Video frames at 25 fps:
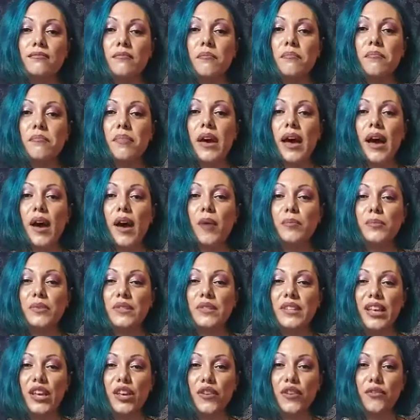
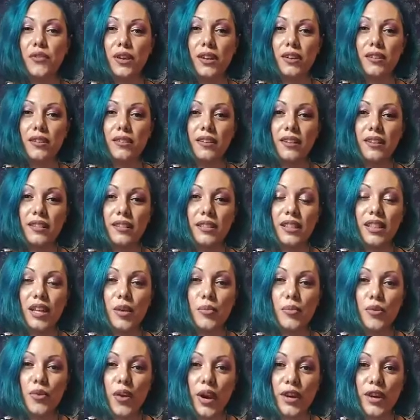Perhaps even
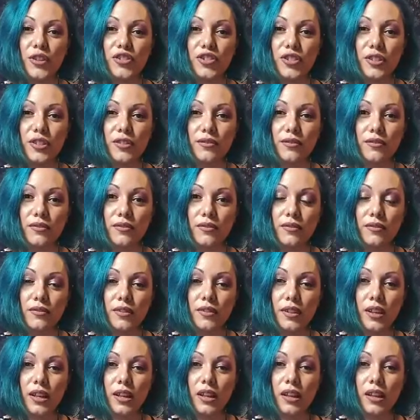liberation.
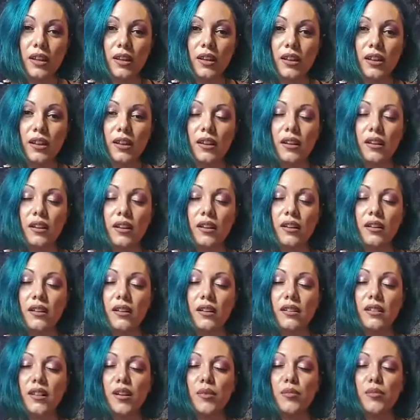
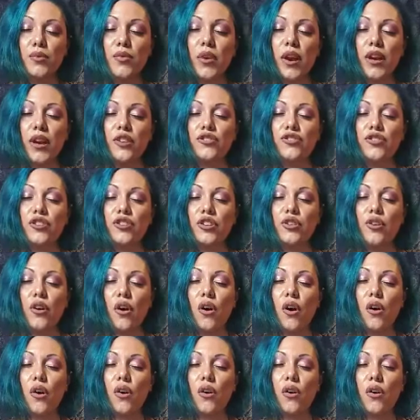Liberation
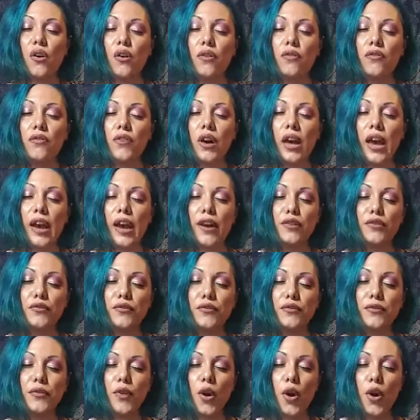of and
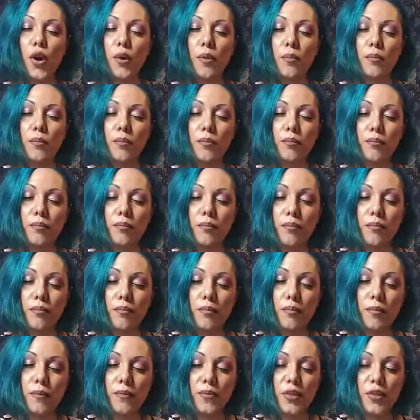from
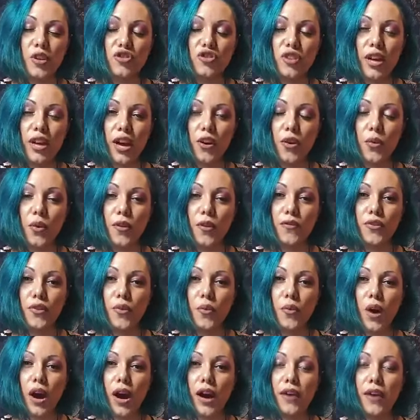the shadow of the
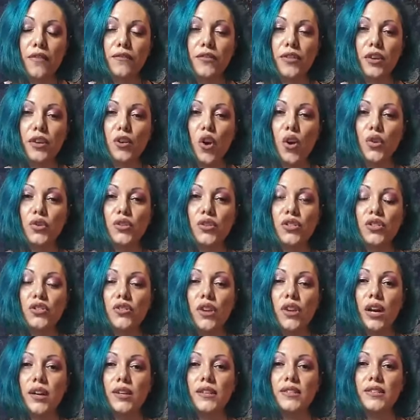wife, the
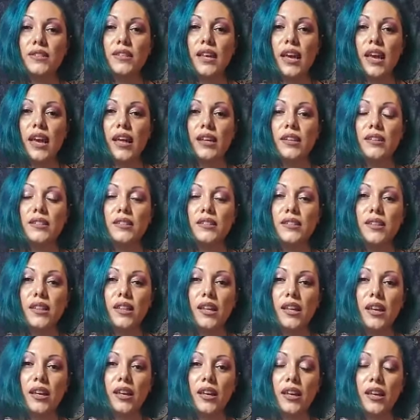constructs and
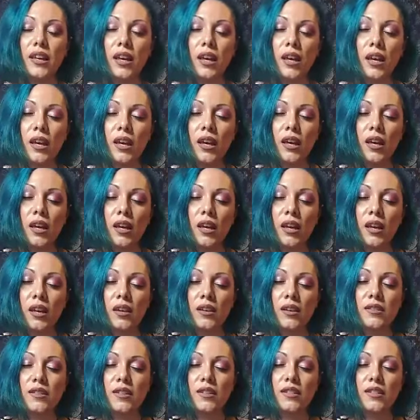the
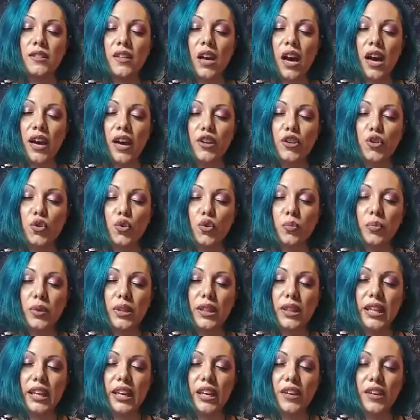societal
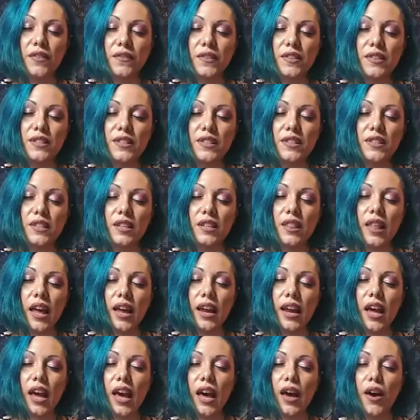beliefs
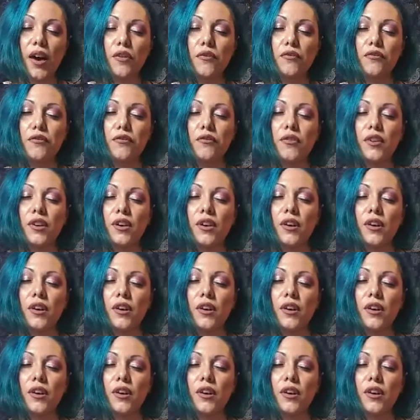that have